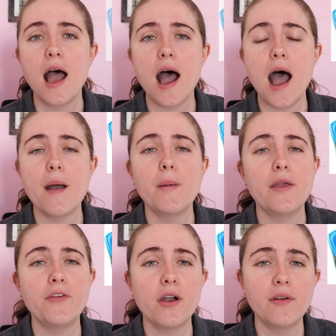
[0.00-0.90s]

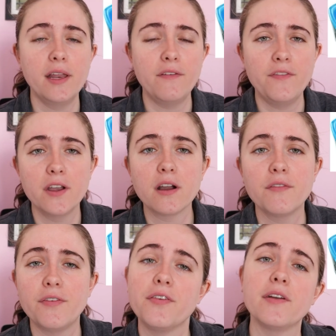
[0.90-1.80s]
If you have any fear
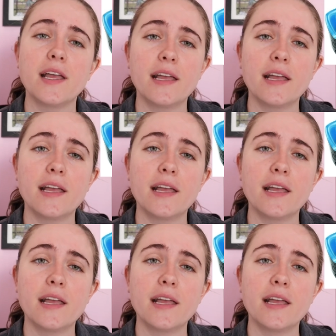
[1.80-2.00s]
of